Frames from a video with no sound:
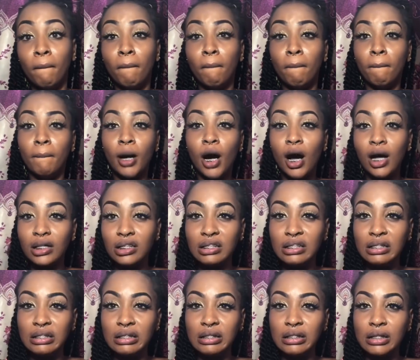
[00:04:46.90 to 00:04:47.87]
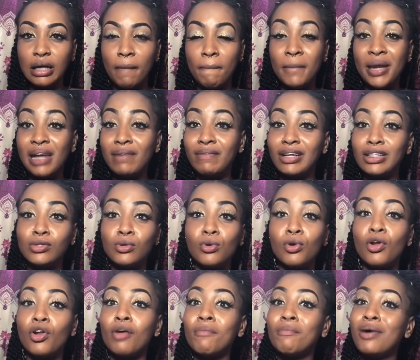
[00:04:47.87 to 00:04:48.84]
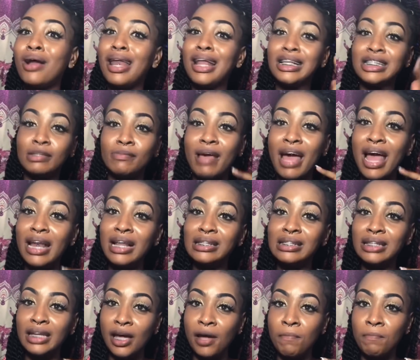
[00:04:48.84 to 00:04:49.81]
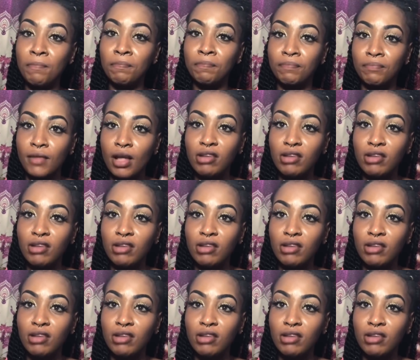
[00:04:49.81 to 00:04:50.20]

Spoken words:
But me never tune on about lesbianism.